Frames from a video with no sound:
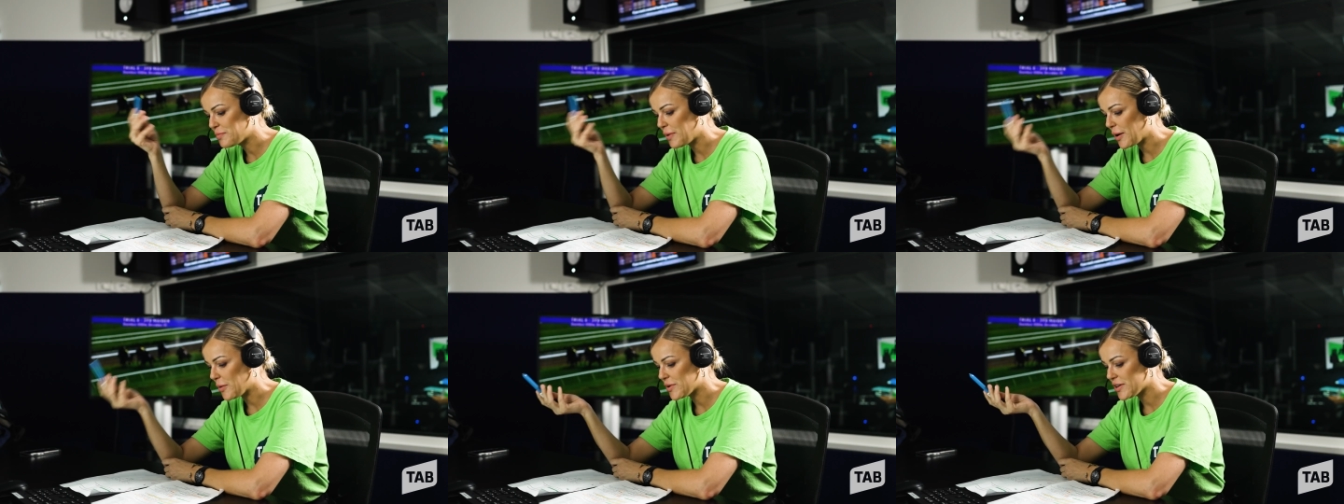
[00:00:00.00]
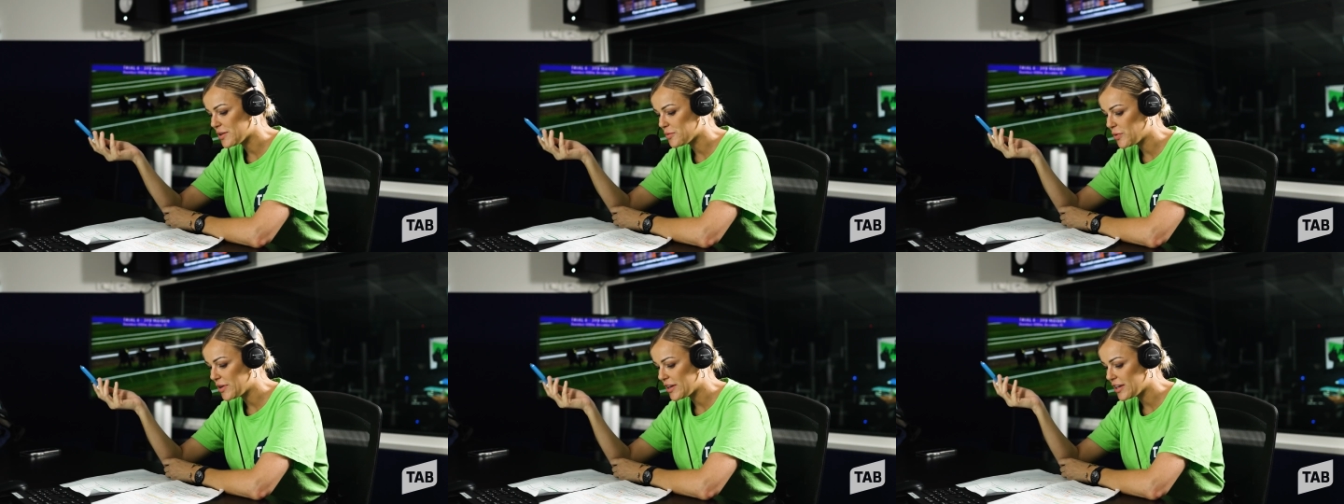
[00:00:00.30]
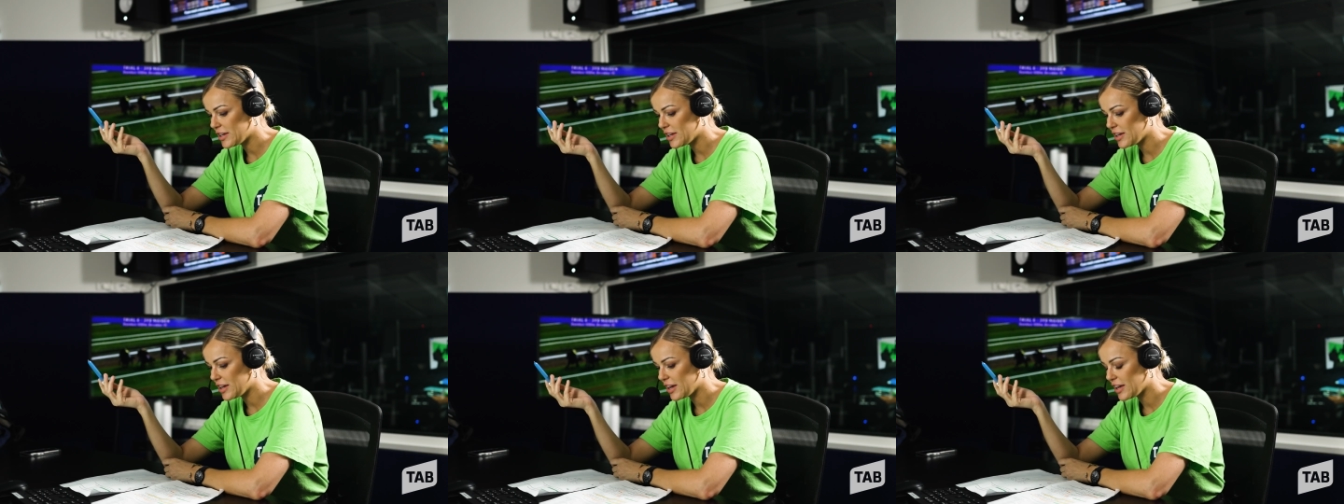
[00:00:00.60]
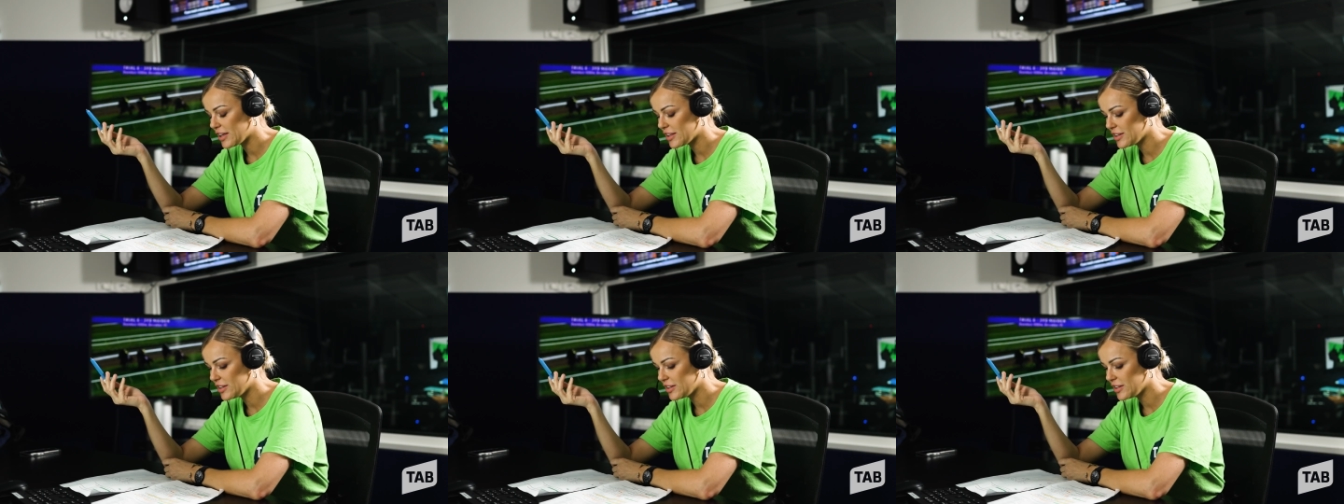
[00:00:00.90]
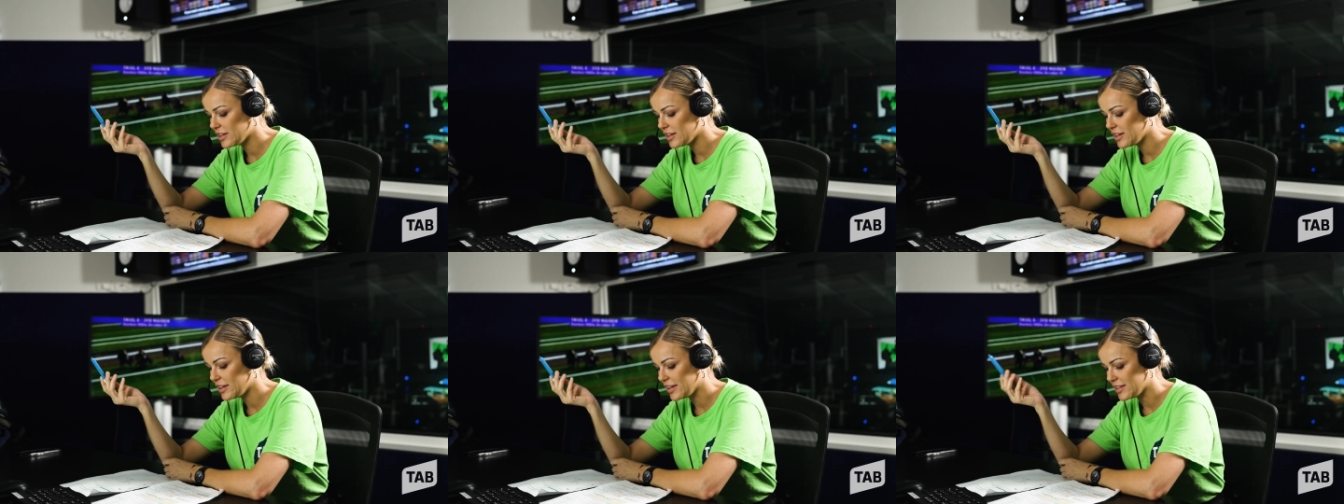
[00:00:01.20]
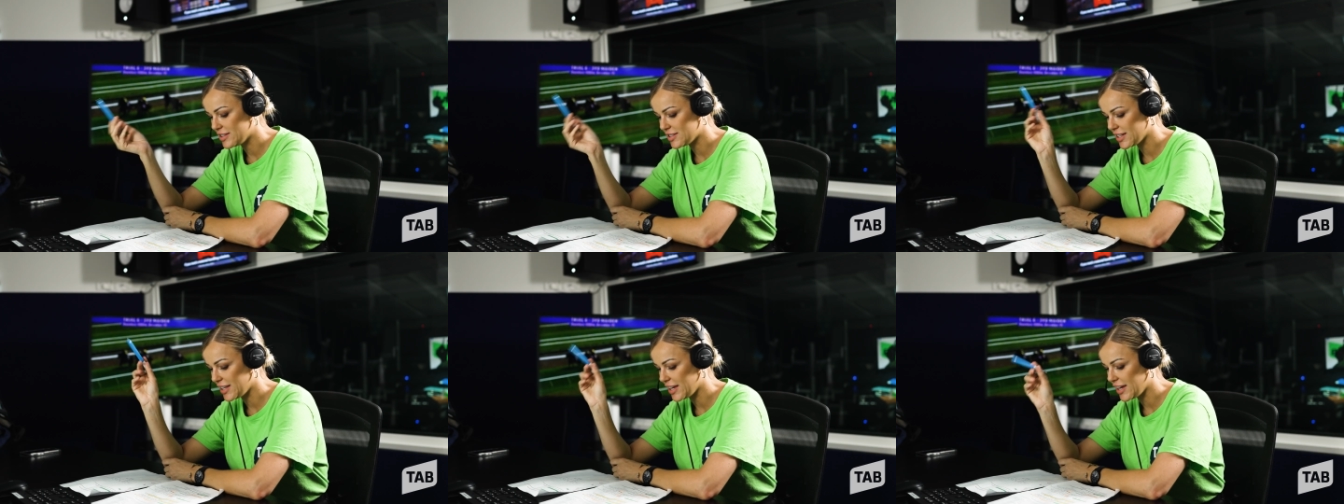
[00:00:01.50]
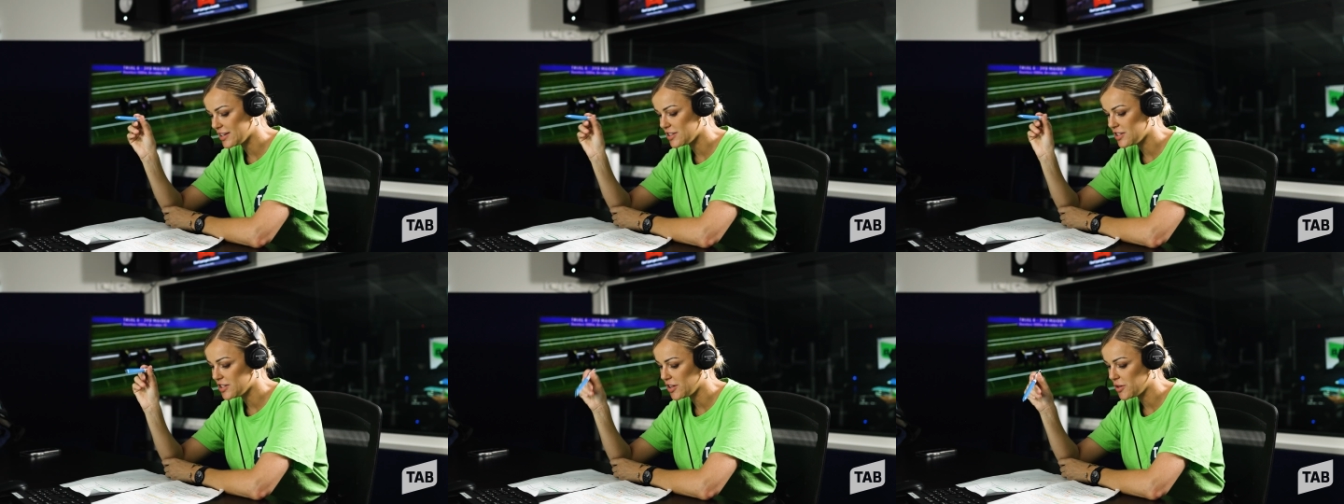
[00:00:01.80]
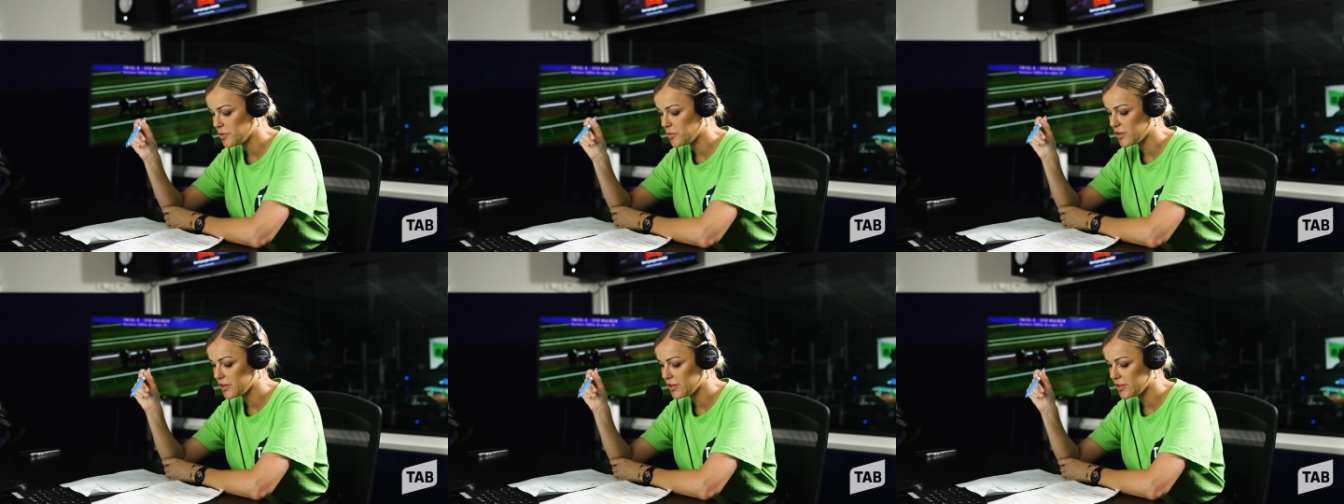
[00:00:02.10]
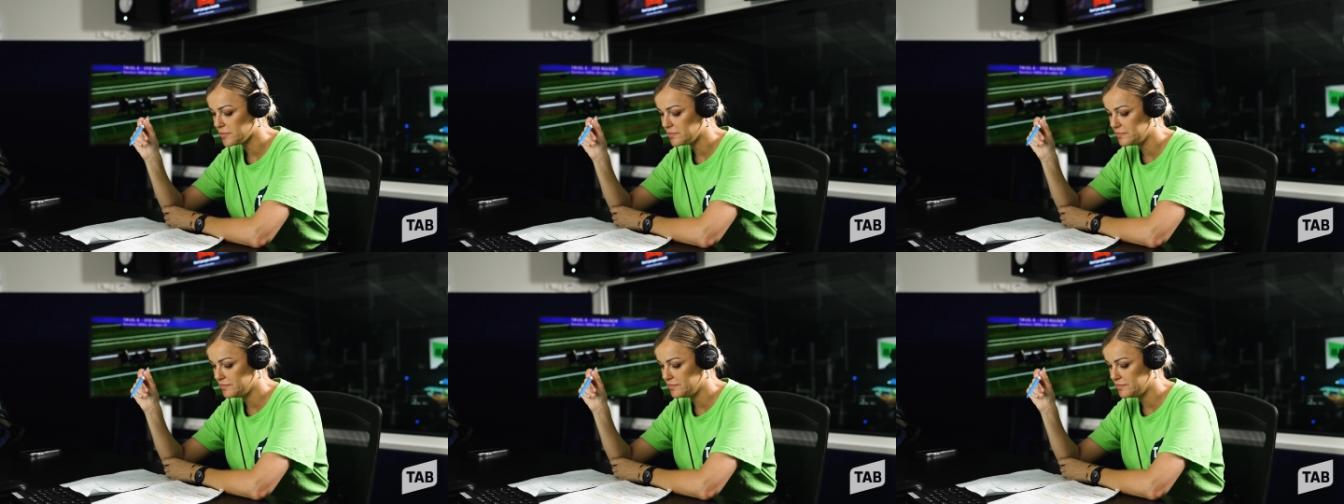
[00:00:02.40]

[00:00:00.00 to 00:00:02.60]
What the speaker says: But it's again, you don't want